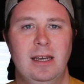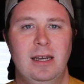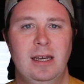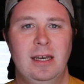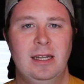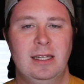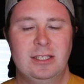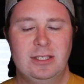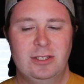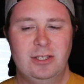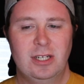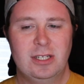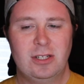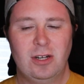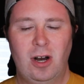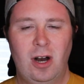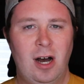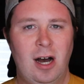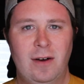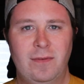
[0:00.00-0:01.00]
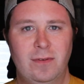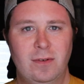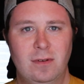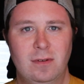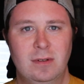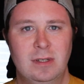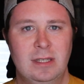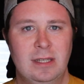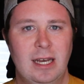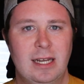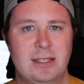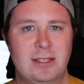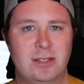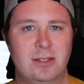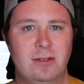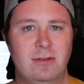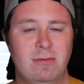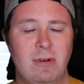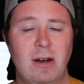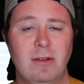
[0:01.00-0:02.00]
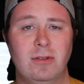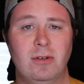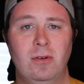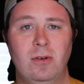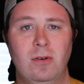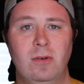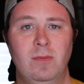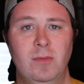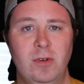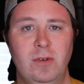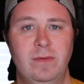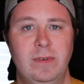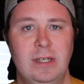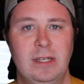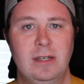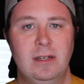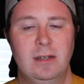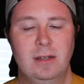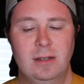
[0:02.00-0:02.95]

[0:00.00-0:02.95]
and it's just awful, and that's throughout the whole movie.